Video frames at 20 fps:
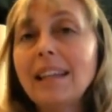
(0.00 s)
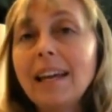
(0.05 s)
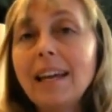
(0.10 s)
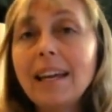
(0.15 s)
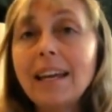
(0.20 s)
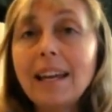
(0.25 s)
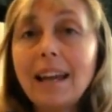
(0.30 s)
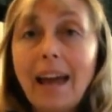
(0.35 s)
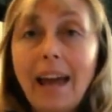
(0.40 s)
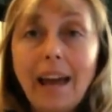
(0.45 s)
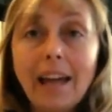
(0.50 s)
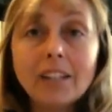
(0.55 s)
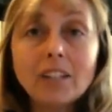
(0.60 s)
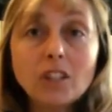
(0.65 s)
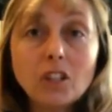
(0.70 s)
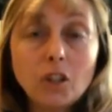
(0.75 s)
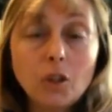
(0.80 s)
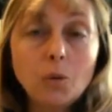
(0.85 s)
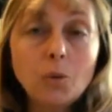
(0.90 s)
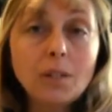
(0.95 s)
they can
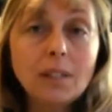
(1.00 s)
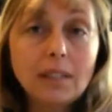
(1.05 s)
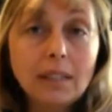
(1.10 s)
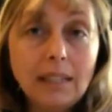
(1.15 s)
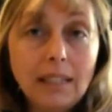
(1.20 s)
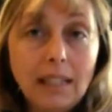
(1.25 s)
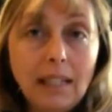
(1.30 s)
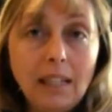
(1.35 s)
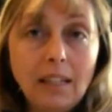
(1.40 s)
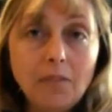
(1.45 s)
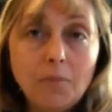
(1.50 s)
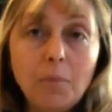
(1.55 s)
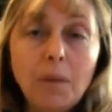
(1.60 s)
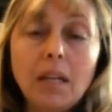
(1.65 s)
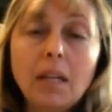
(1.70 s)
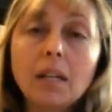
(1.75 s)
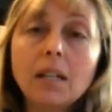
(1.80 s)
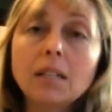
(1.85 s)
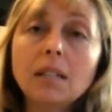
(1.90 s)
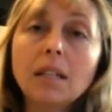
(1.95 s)
ask you to leave
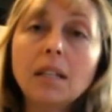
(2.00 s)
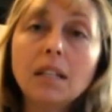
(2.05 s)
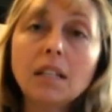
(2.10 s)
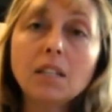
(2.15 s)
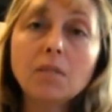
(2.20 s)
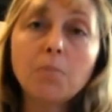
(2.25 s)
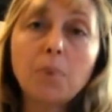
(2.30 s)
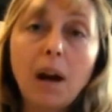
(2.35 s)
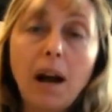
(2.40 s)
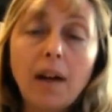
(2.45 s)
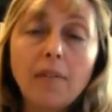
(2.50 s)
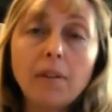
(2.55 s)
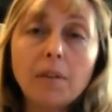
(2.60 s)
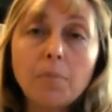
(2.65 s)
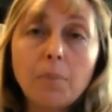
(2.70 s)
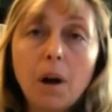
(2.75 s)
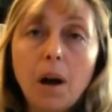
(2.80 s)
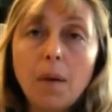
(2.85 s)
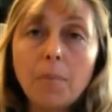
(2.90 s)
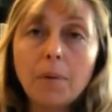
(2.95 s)
because it is
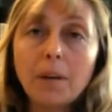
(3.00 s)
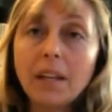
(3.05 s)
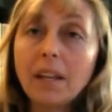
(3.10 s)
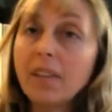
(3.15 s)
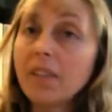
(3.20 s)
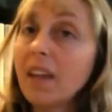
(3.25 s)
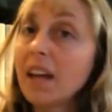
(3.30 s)
private property.